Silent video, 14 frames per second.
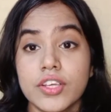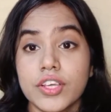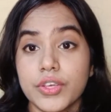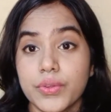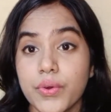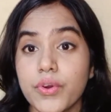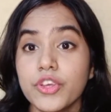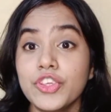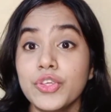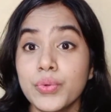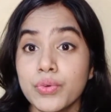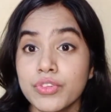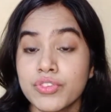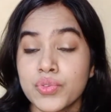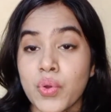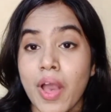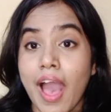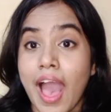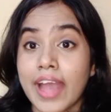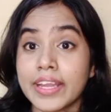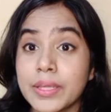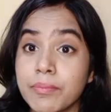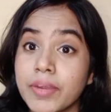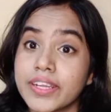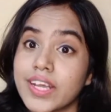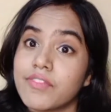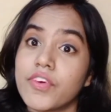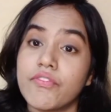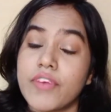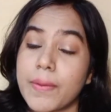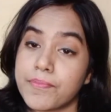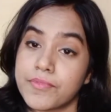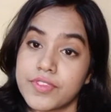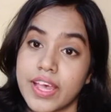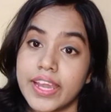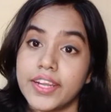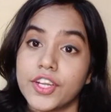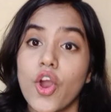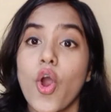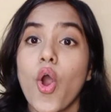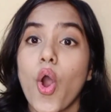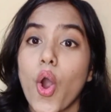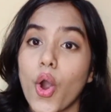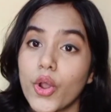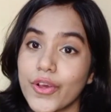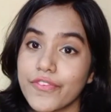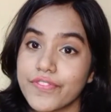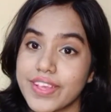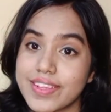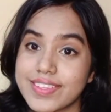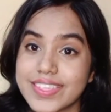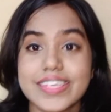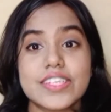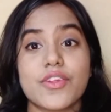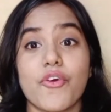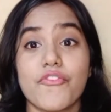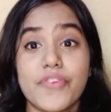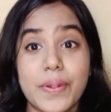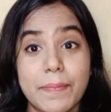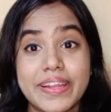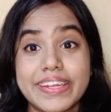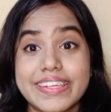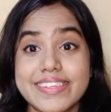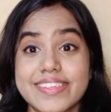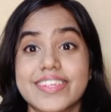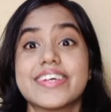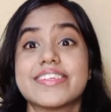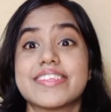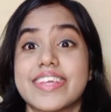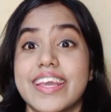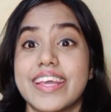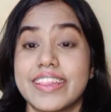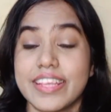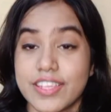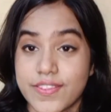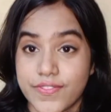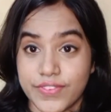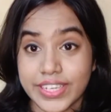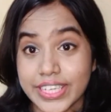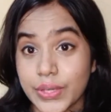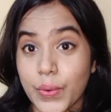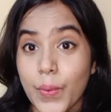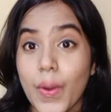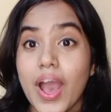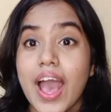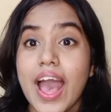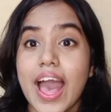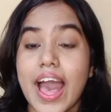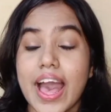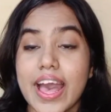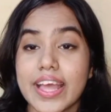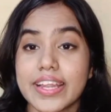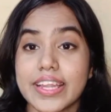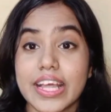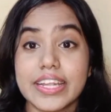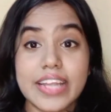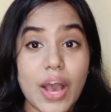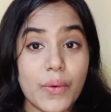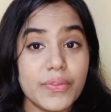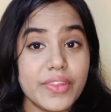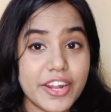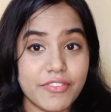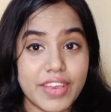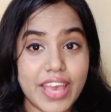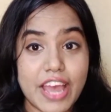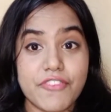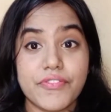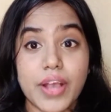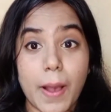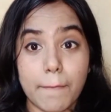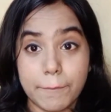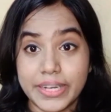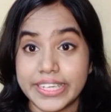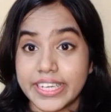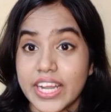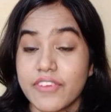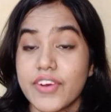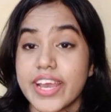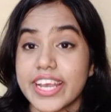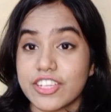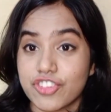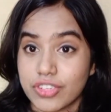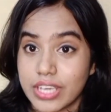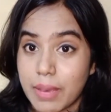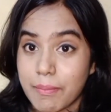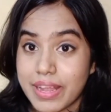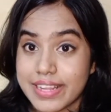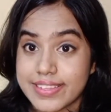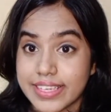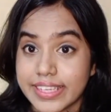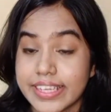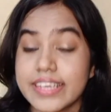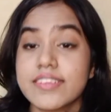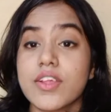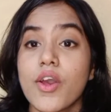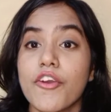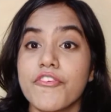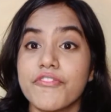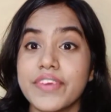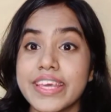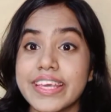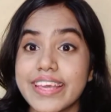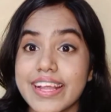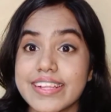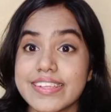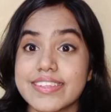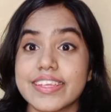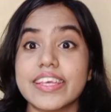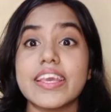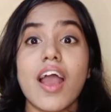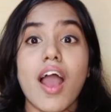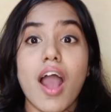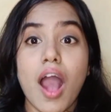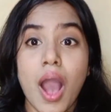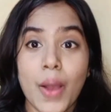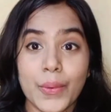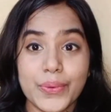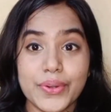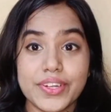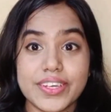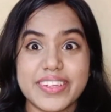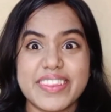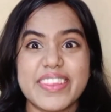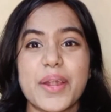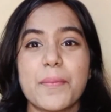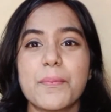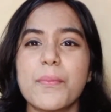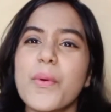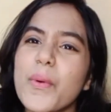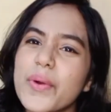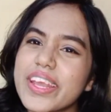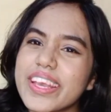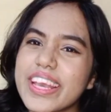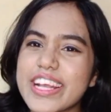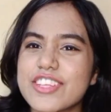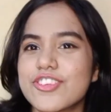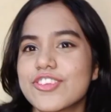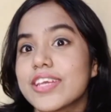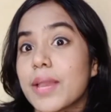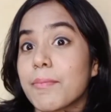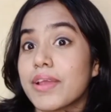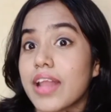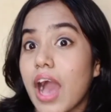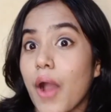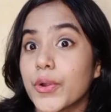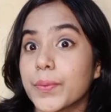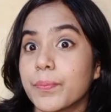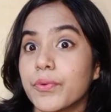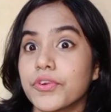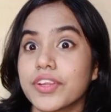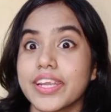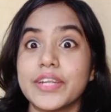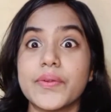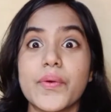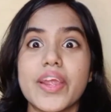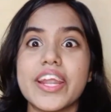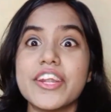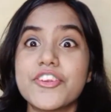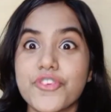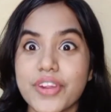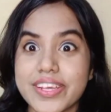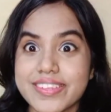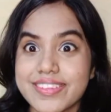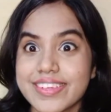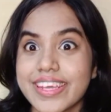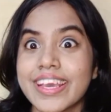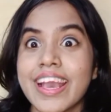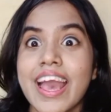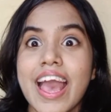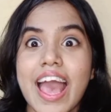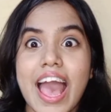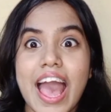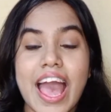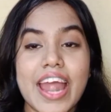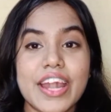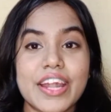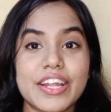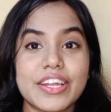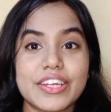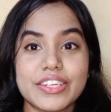use to animate our website. All of these things will be discussed in this video, and now that we have completed our HTML series, we can see how to turn that boring HTML output into interesting and